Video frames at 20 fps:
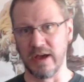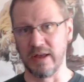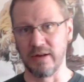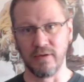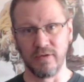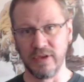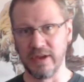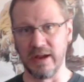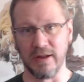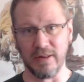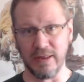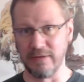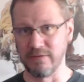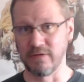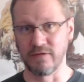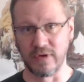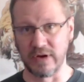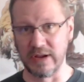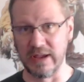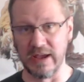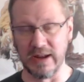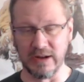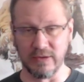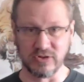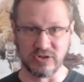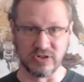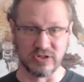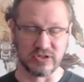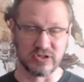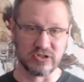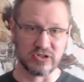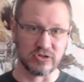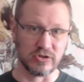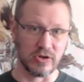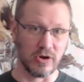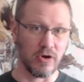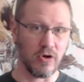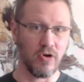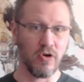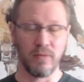I don't think I'll ever forget. It was just
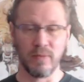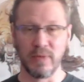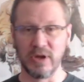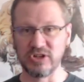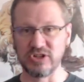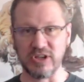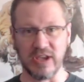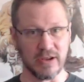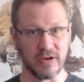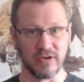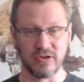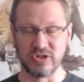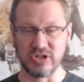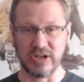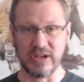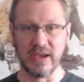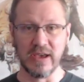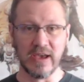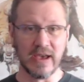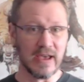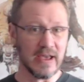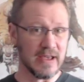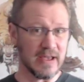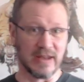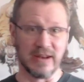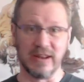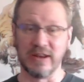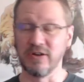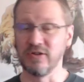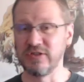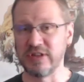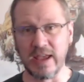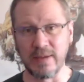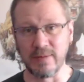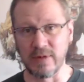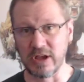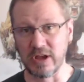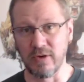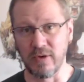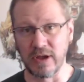so much energy and
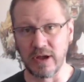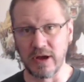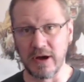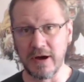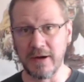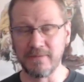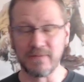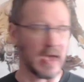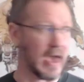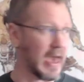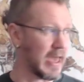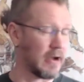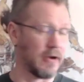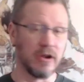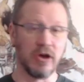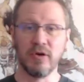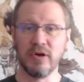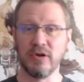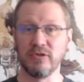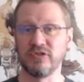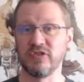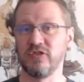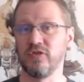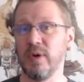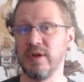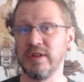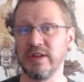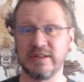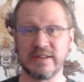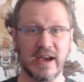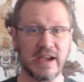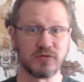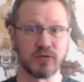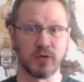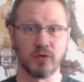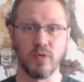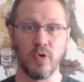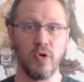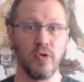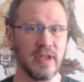entertainment going on. I don't know, it was just the way the dice
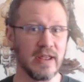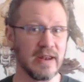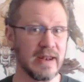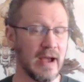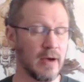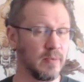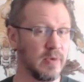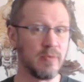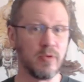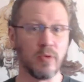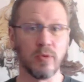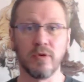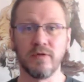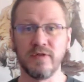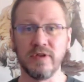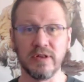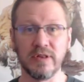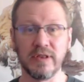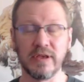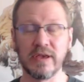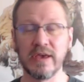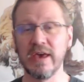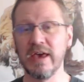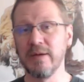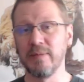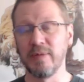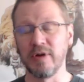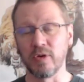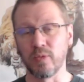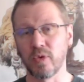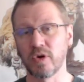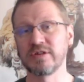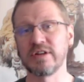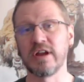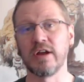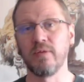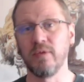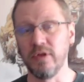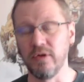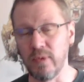were rolling and how people were feeling, but it worked
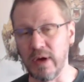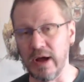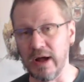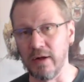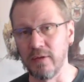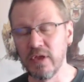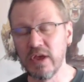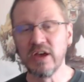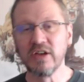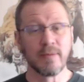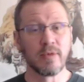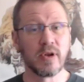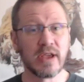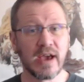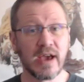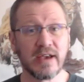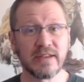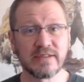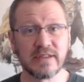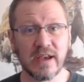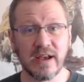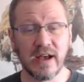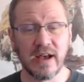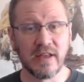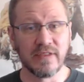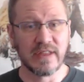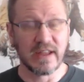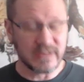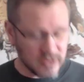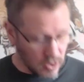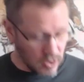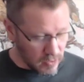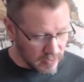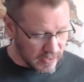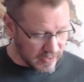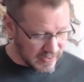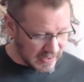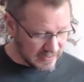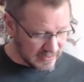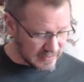out really well. But anyway, guys, that's all
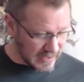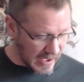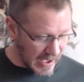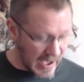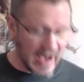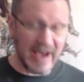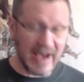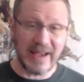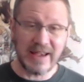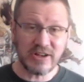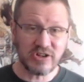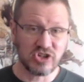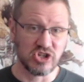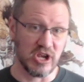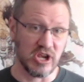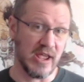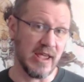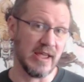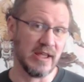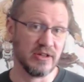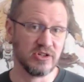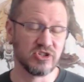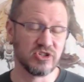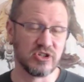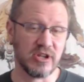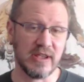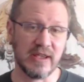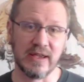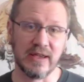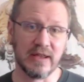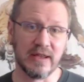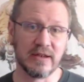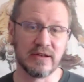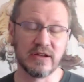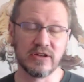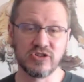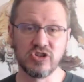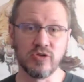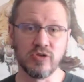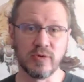the things I changed
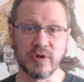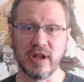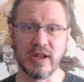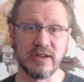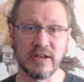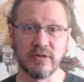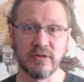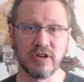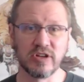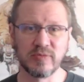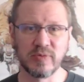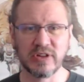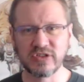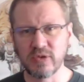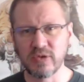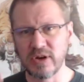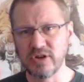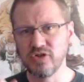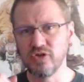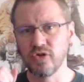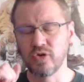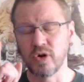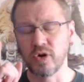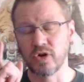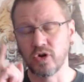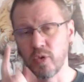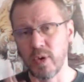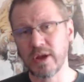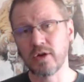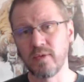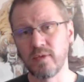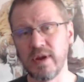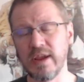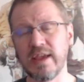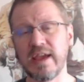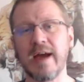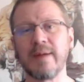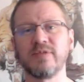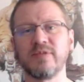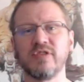in Tiamat Idearist. But let's go ahead and do a quick
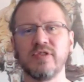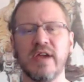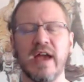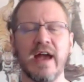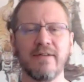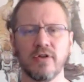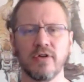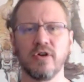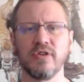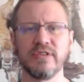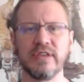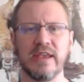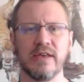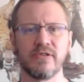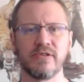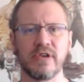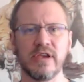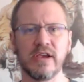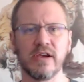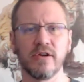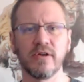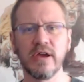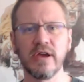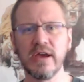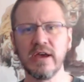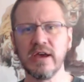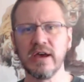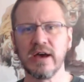recap so you have it all together here.